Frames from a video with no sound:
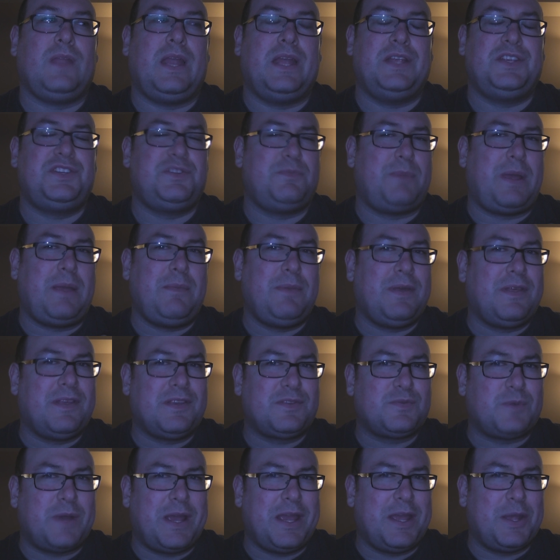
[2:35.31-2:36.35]
and she may be
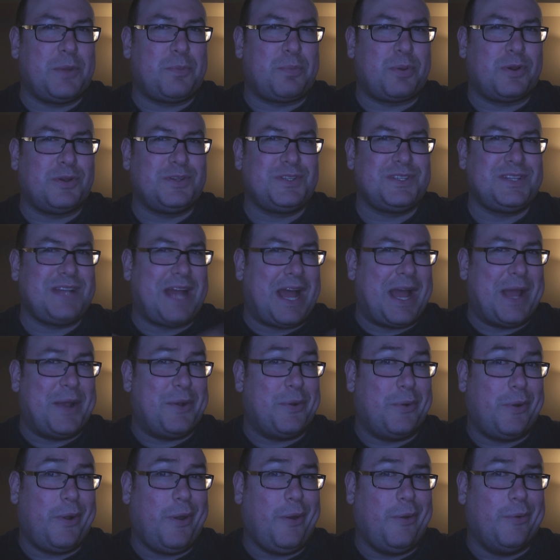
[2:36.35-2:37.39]
this way in person. I
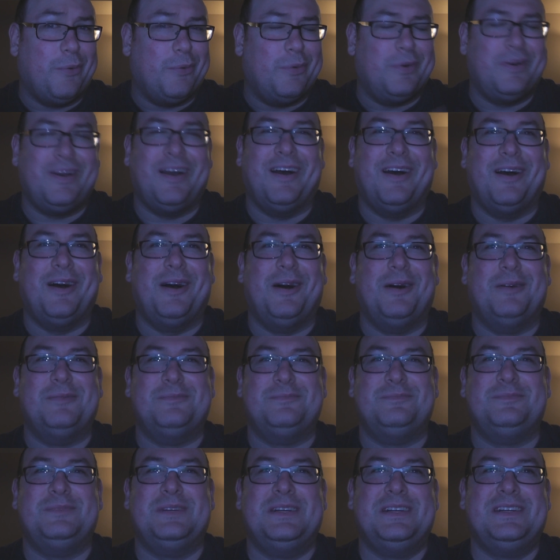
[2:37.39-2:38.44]
don't know,
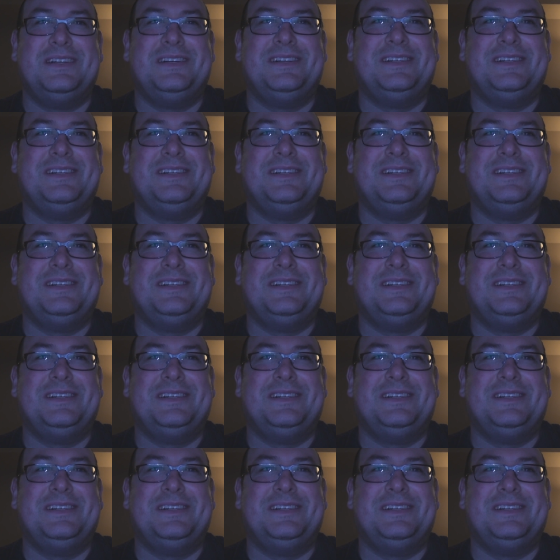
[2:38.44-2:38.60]
um,